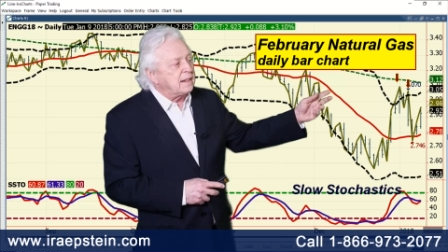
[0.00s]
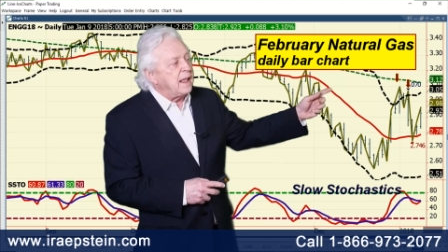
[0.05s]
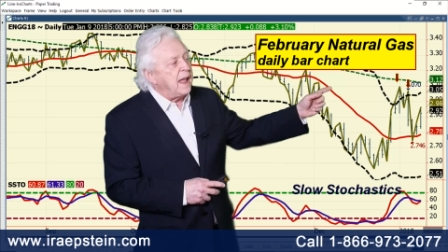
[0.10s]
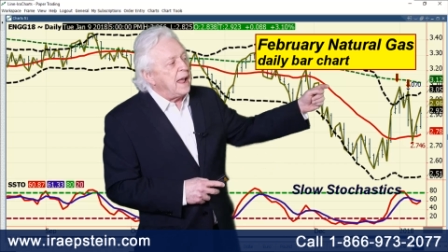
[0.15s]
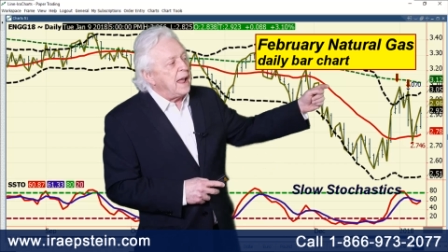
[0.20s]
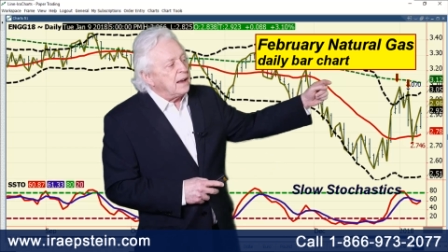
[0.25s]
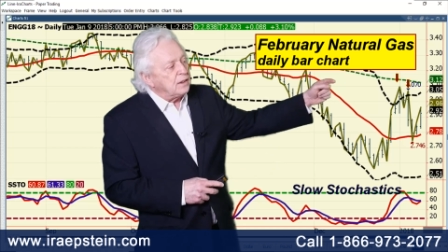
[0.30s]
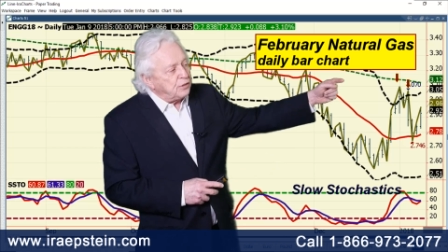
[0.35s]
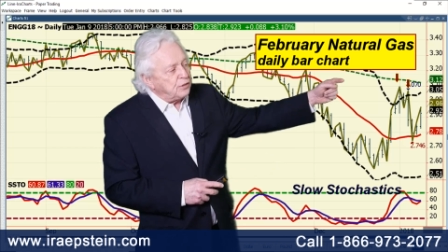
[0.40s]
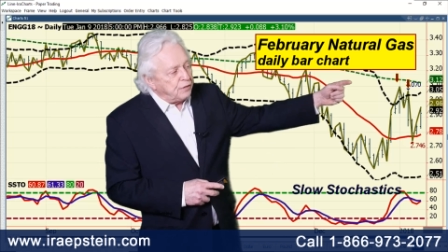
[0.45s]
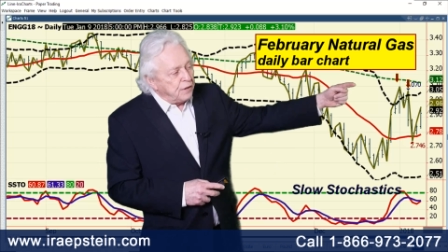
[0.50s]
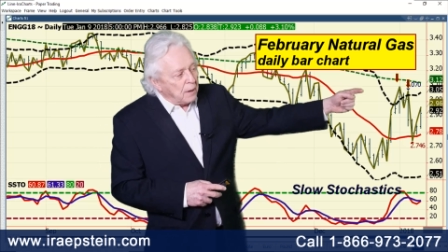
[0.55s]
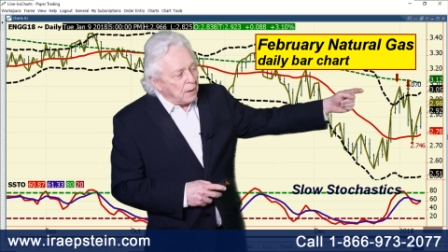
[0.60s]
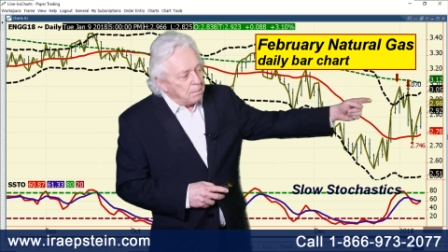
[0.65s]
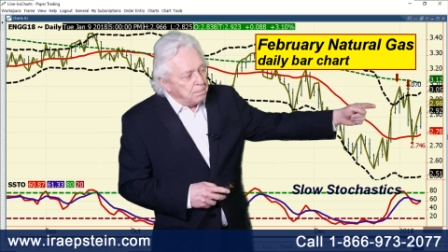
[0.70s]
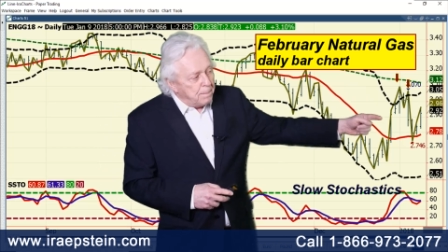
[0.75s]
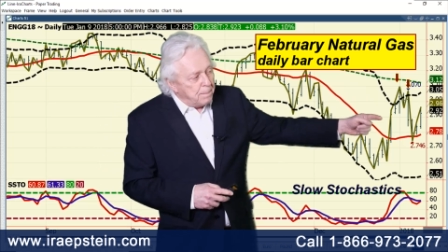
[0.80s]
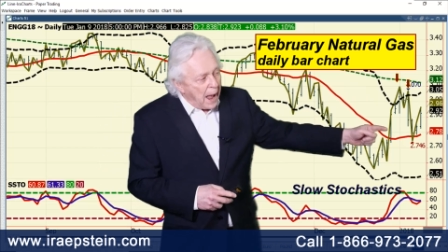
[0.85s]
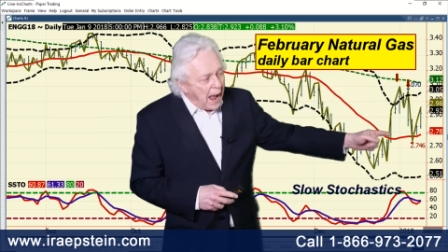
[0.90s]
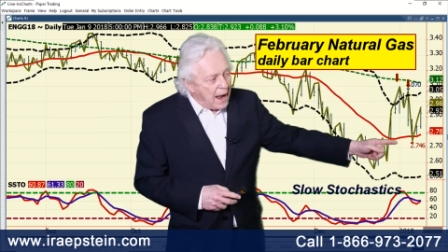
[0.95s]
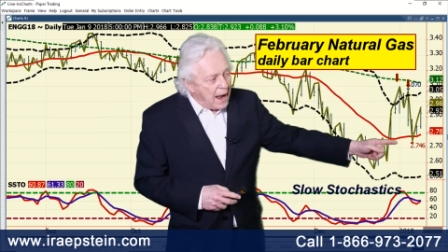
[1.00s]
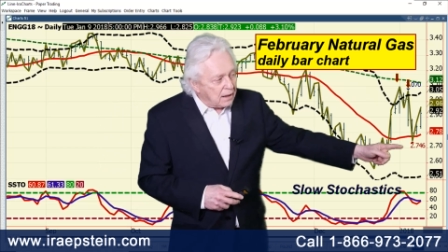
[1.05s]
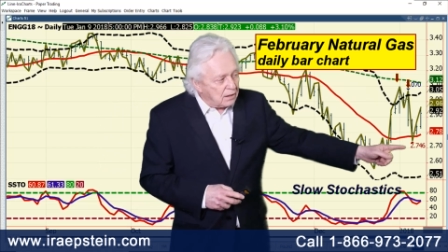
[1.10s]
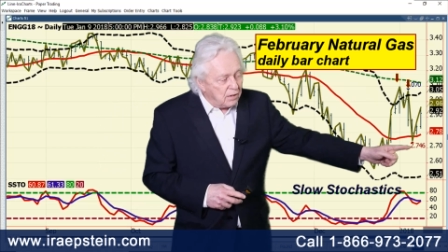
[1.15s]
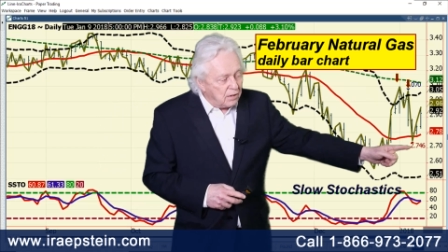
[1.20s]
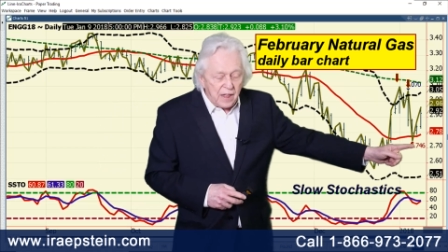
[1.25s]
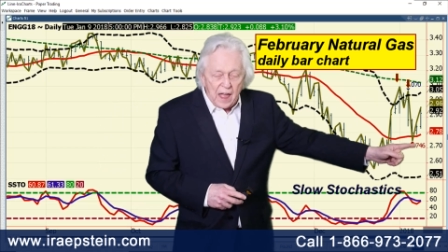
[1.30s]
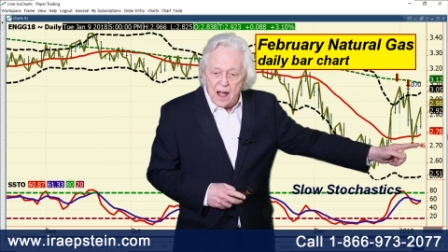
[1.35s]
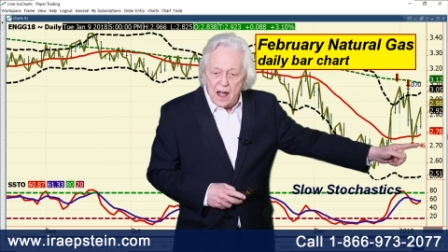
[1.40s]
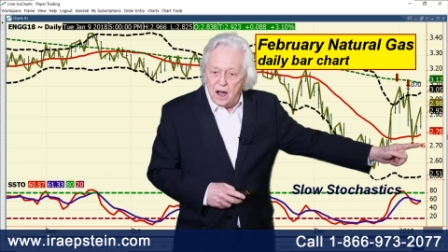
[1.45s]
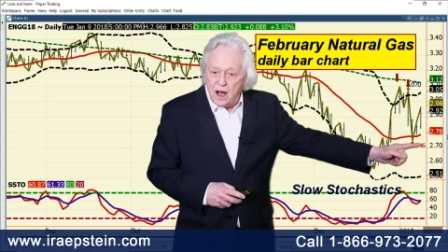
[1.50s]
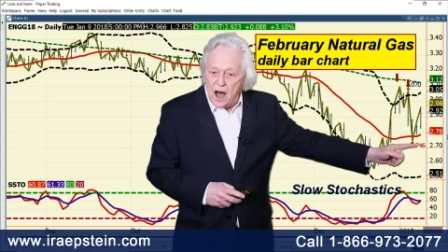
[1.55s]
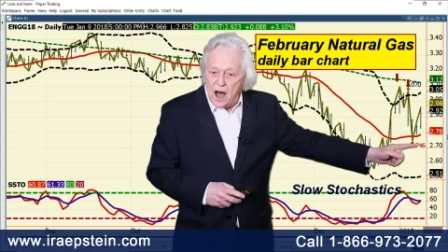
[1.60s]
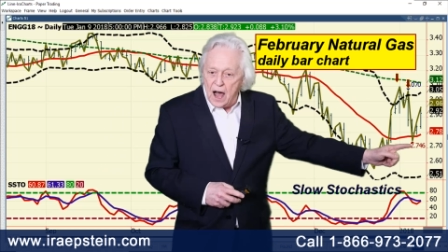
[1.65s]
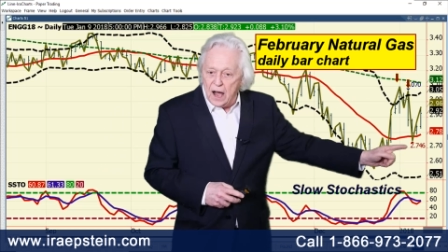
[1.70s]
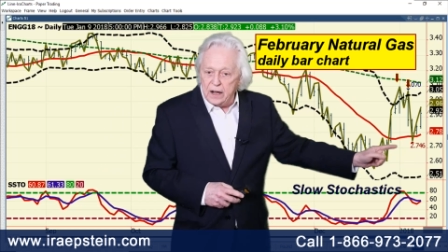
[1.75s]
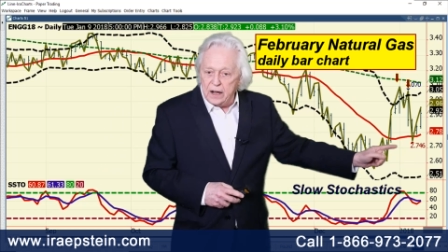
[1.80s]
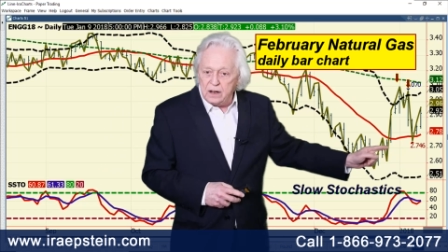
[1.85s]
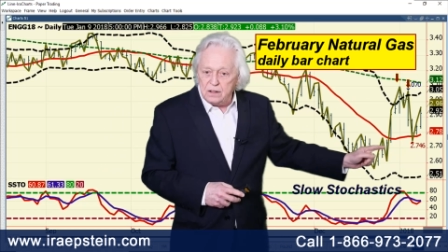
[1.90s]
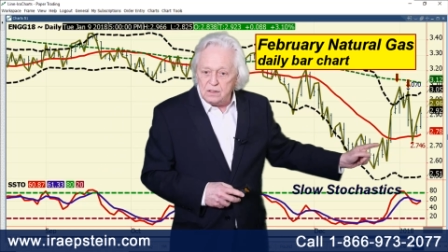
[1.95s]
gas fell back to that
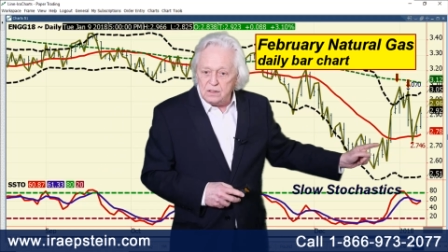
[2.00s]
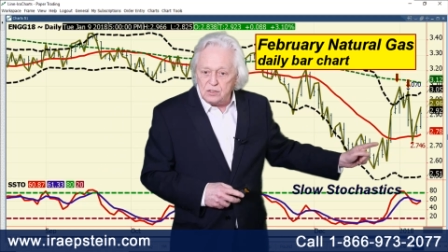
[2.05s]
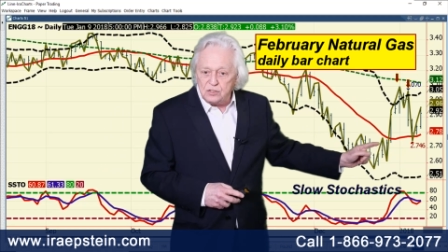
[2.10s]
line in the